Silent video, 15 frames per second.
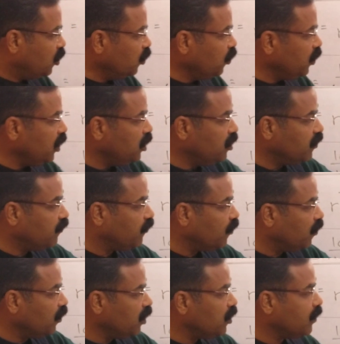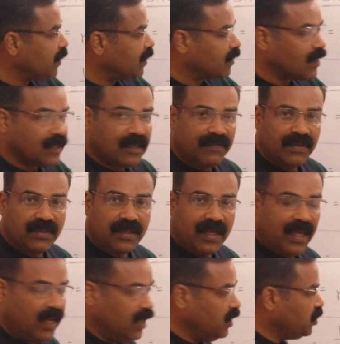2 into 4 you can cut with
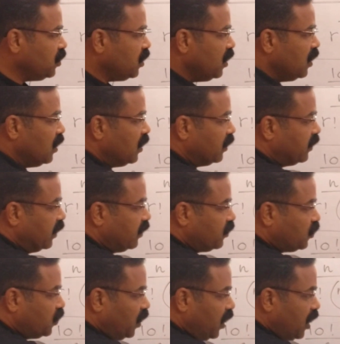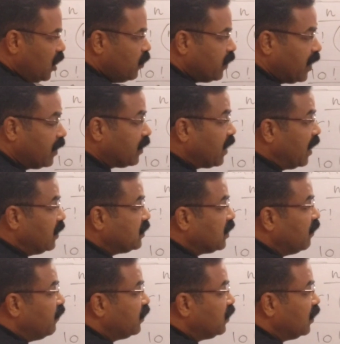8. Then 3 you can
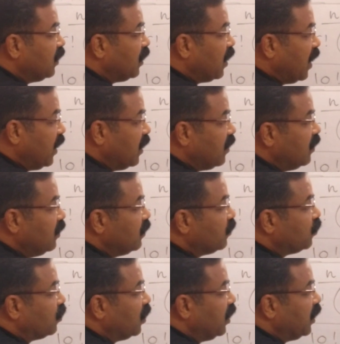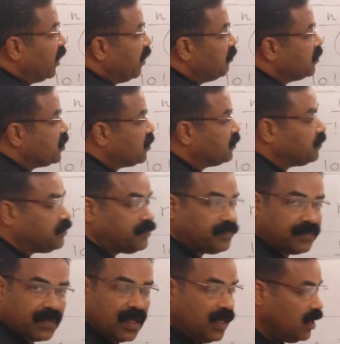cancel with 9 3 times.
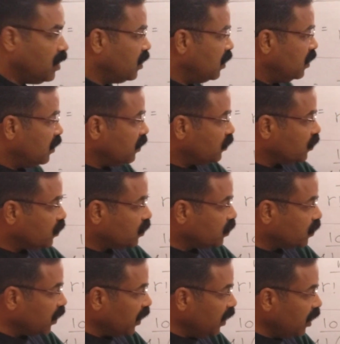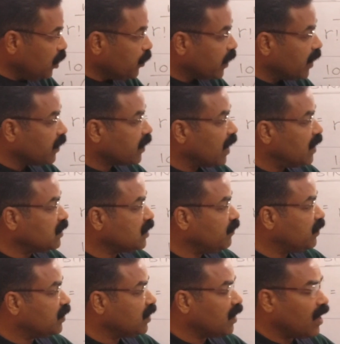3 you can cancel
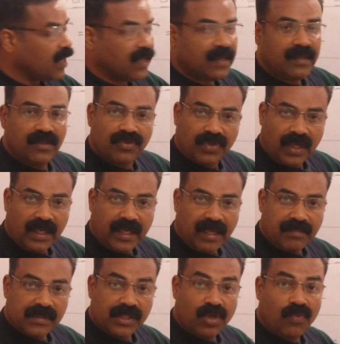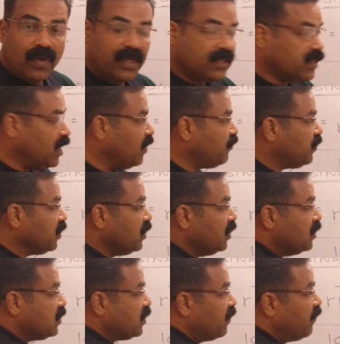with 9 3 times. Now what is left?
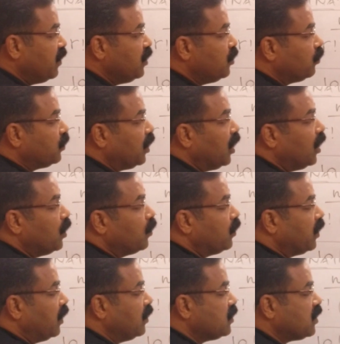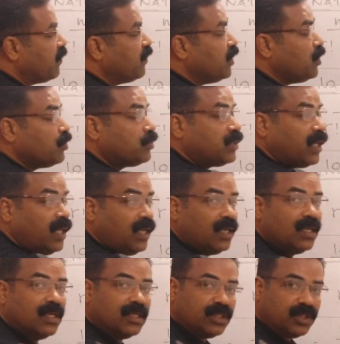7 into 3 into 10. 7 into 3,